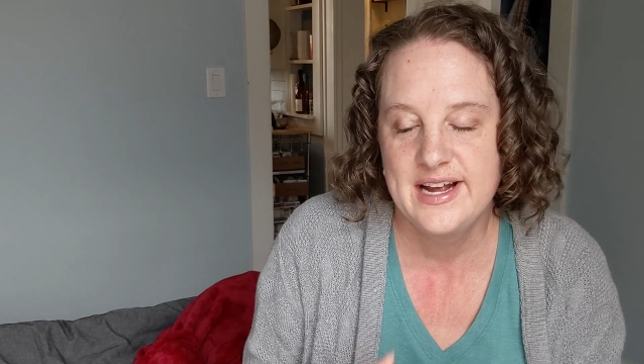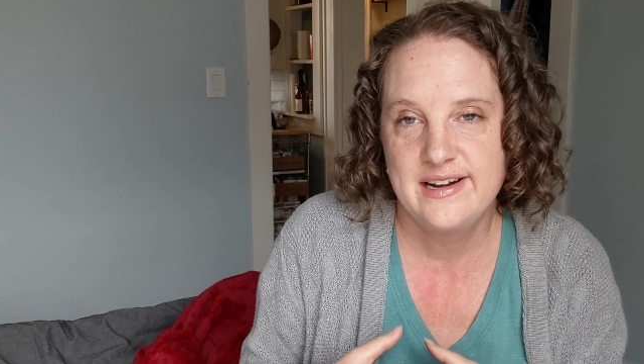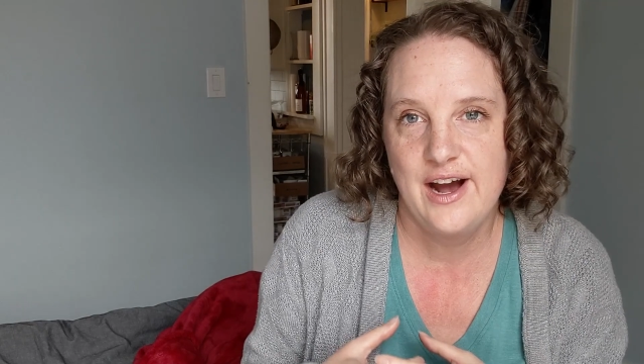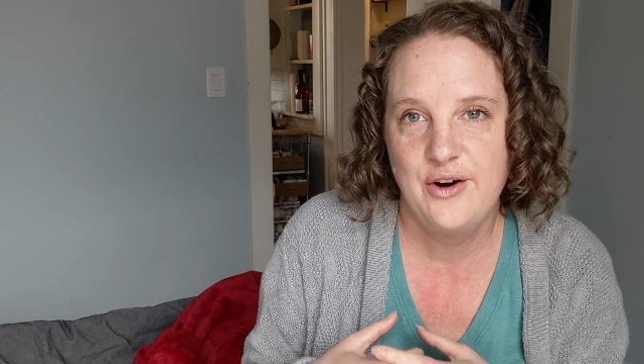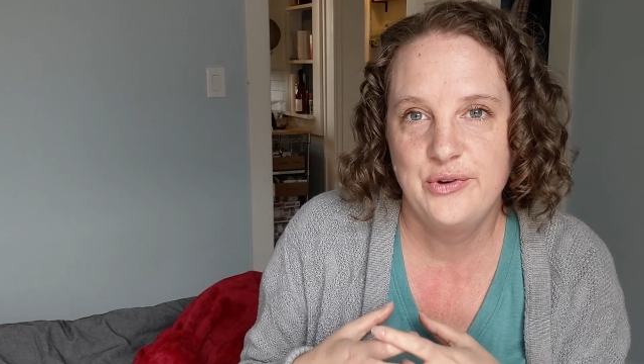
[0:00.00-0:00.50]

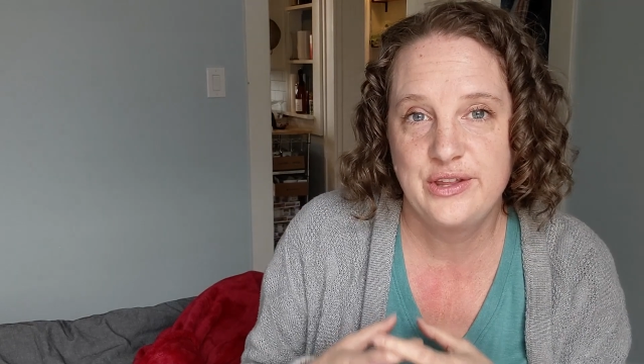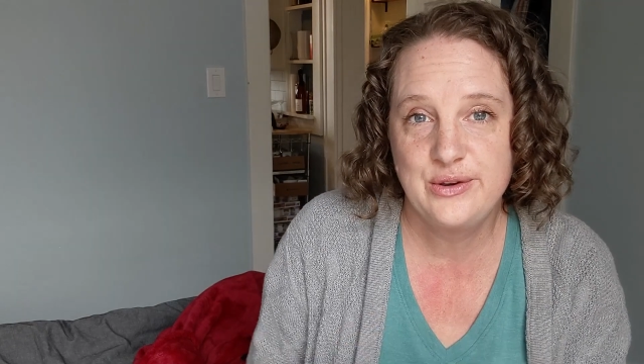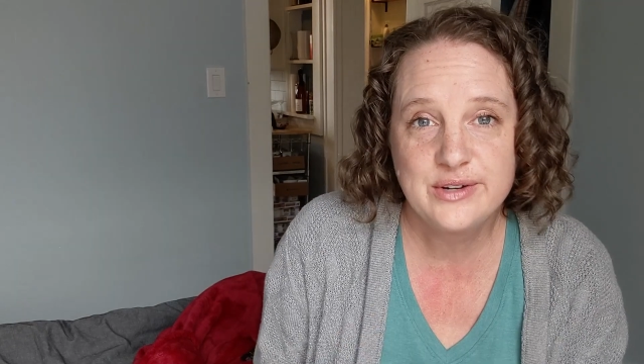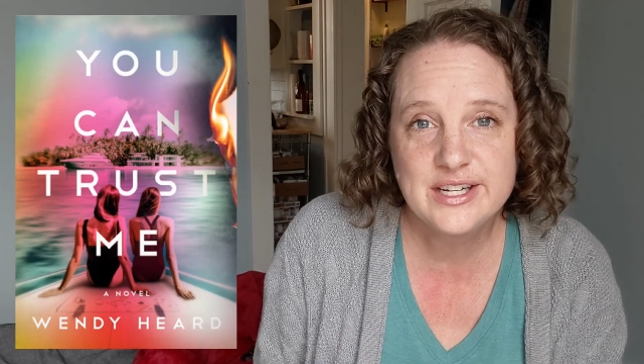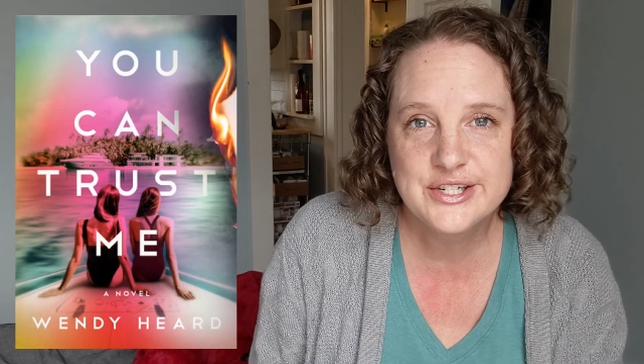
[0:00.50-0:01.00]
Now, with
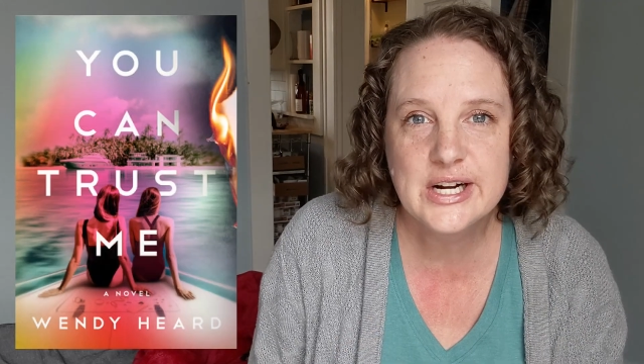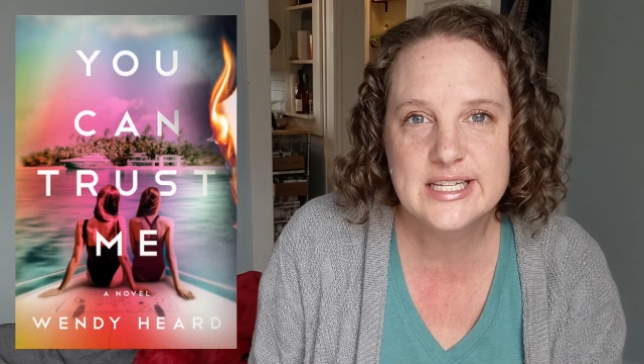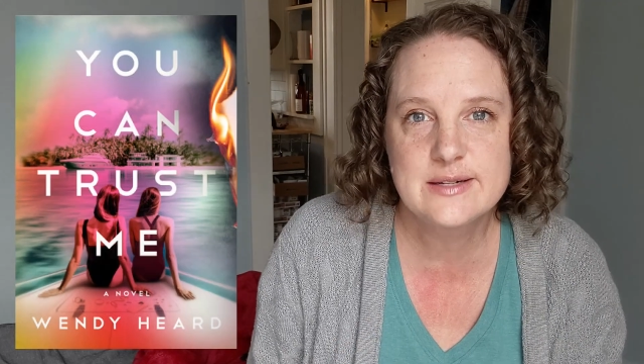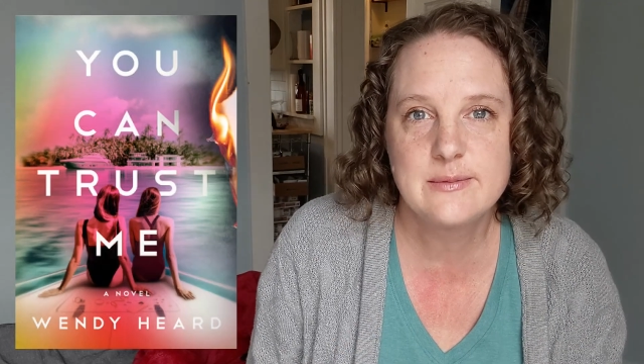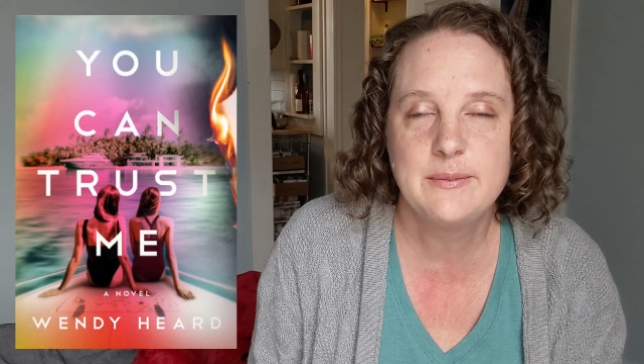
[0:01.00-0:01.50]
You Can
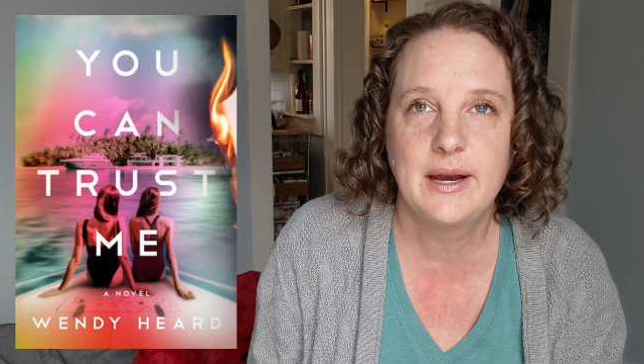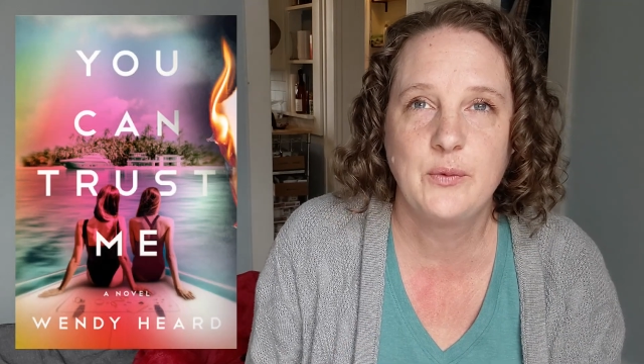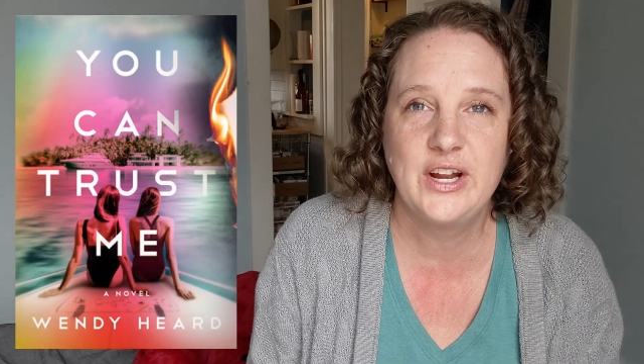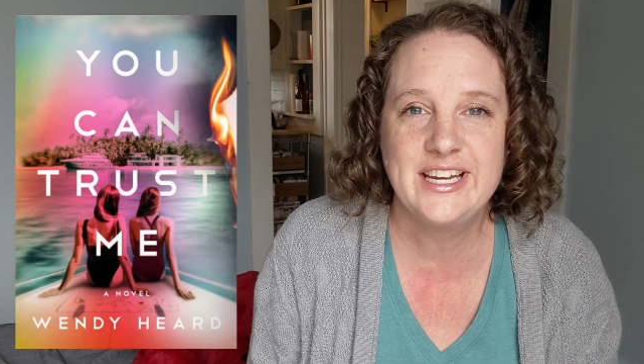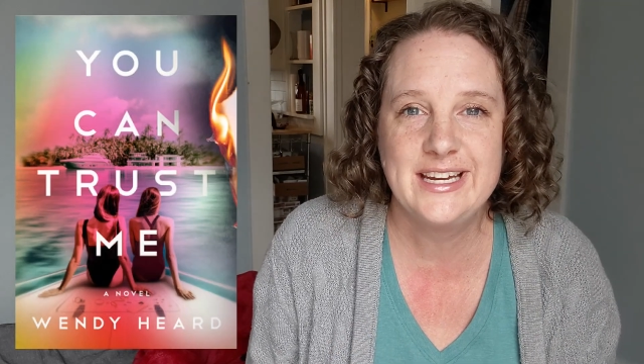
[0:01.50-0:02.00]
Trust Me my
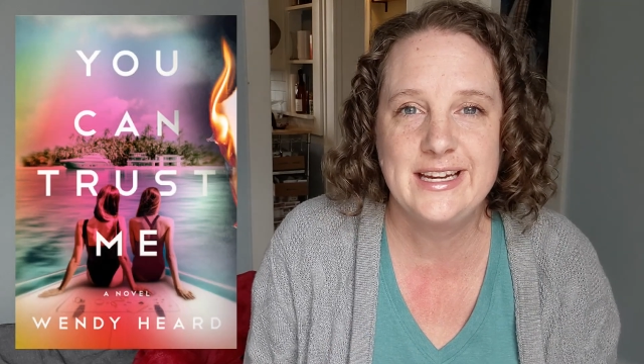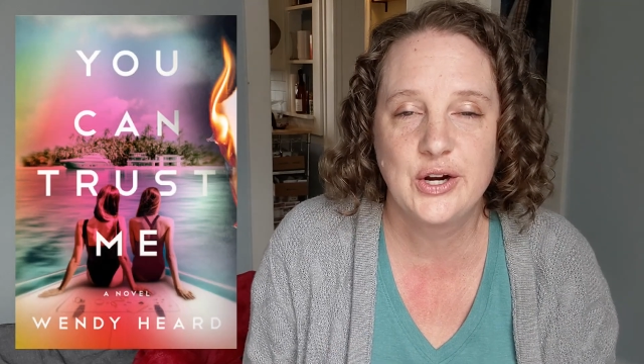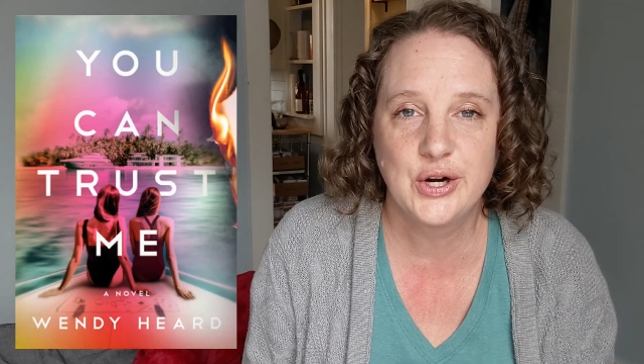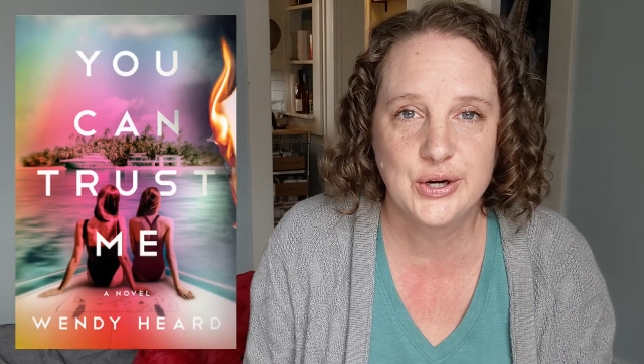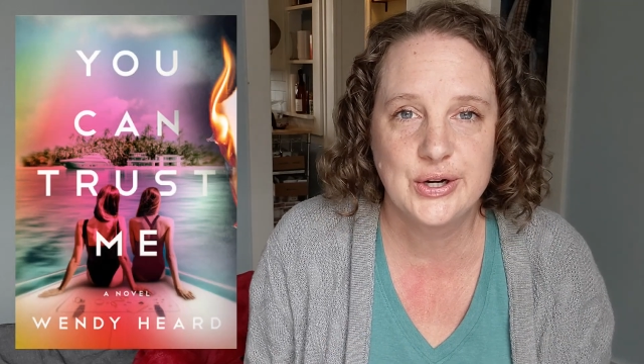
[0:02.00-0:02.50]
Wendy
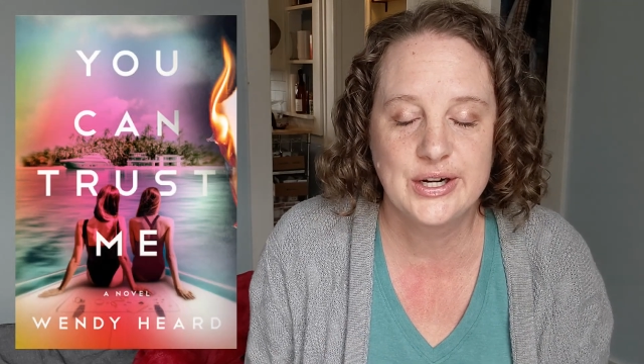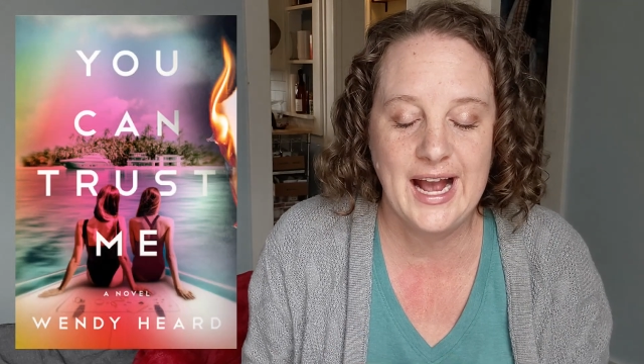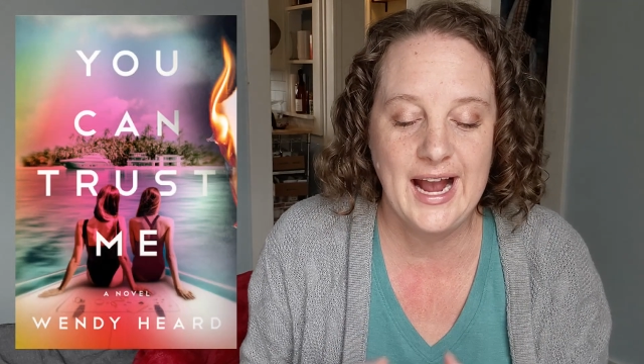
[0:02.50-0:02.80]
Heard,